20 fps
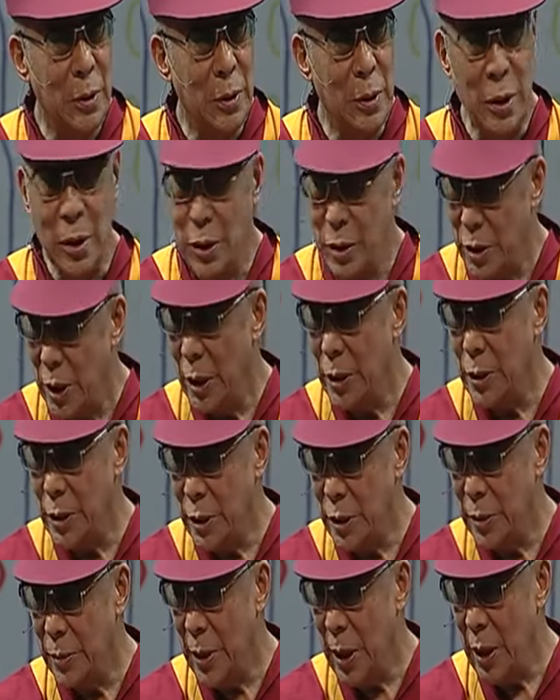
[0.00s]

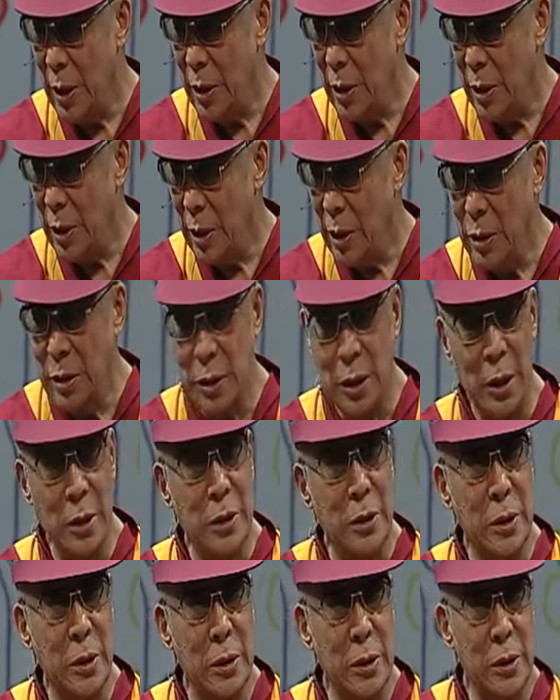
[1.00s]
injustice, right?
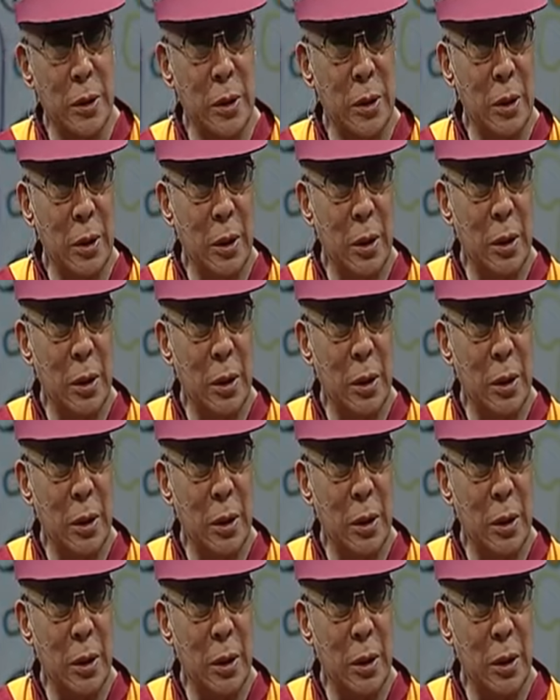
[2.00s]
Injustice,